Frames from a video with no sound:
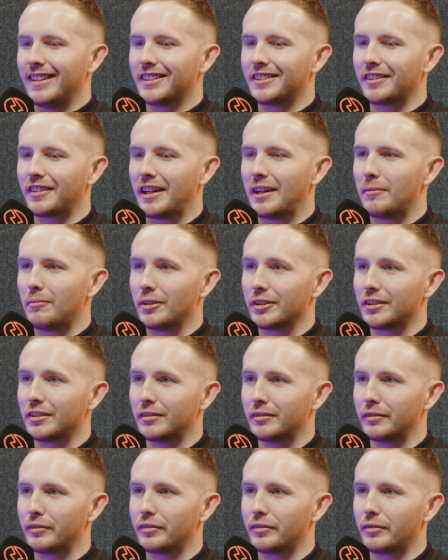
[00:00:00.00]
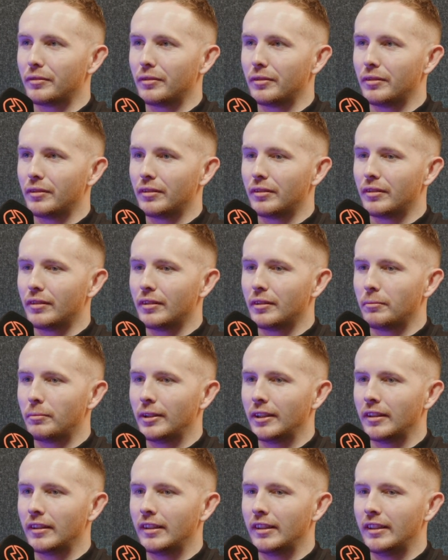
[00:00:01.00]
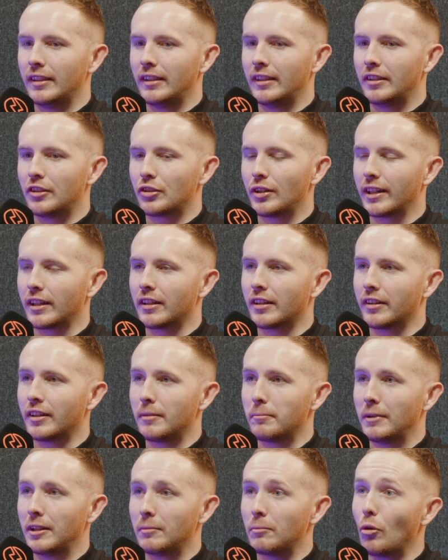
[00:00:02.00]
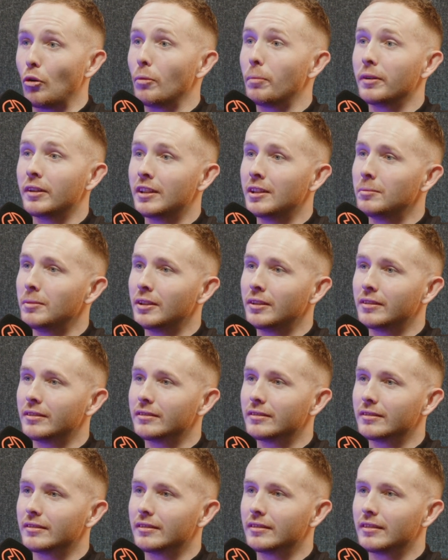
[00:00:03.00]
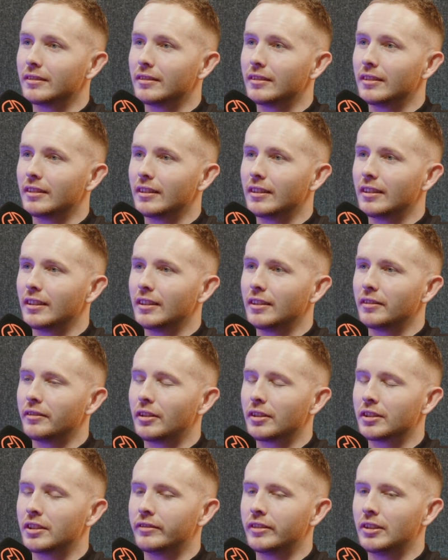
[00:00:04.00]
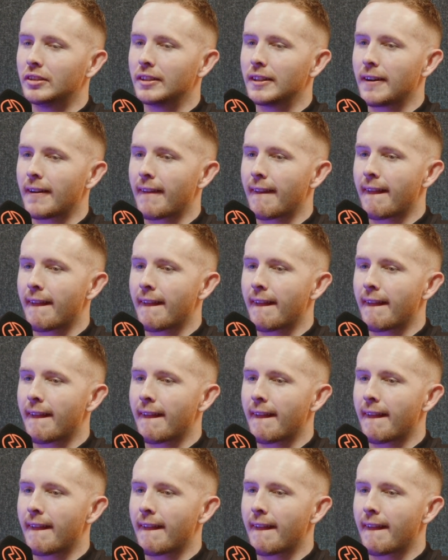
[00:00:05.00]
So that must have been the trigger that made him open the email, first of all.